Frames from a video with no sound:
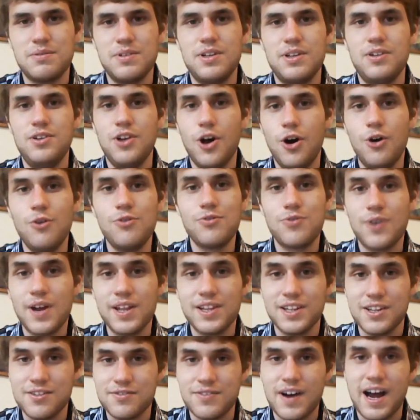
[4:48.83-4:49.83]
no
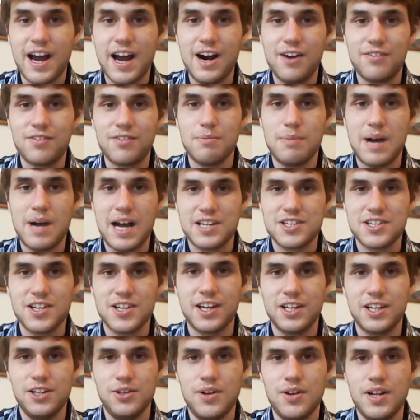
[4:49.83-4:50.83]
friendly fire from
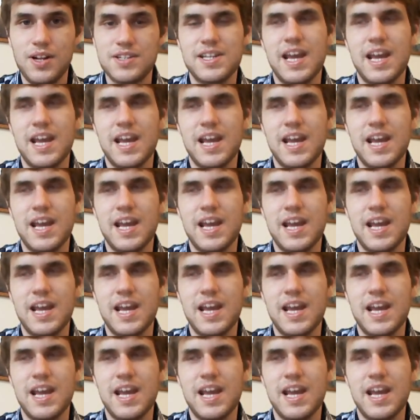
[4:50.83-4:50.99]
matchlock units.